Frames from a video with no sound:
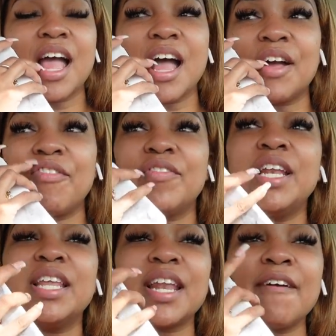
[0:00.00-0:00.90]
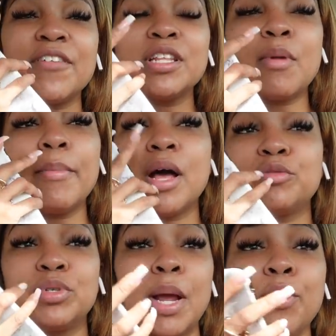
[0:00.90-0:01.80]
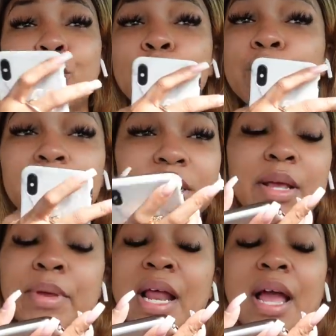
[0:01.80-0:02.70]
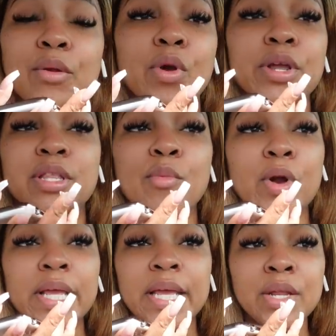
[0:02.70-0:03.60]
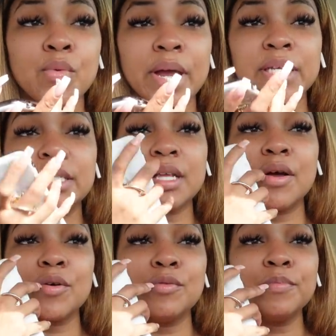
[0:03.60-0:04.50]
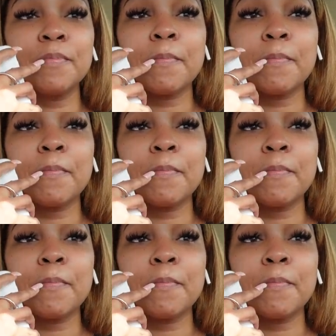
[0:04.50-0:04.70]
I feel it. I feel it in my bones, which I'm cool with because, I mean, I got to work in the morning anyway. So,